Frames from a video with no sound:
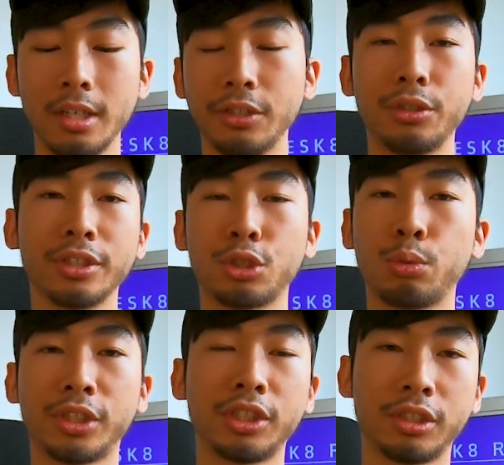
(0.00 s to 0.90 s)
You can
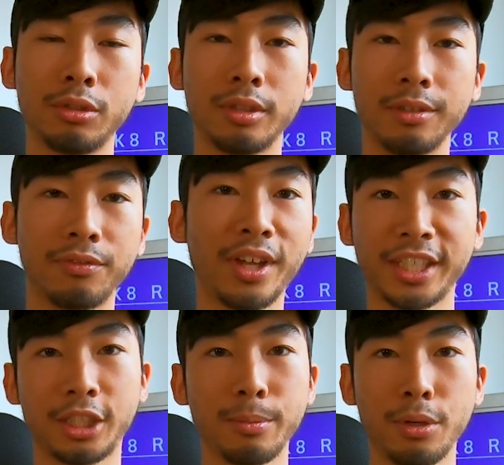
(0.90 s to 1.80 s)
switch it to the
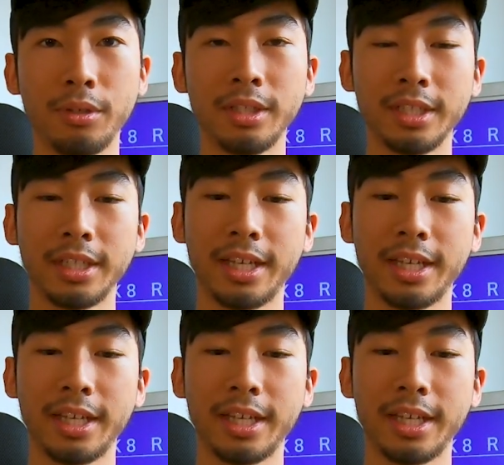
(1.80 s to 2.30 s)
flashing mode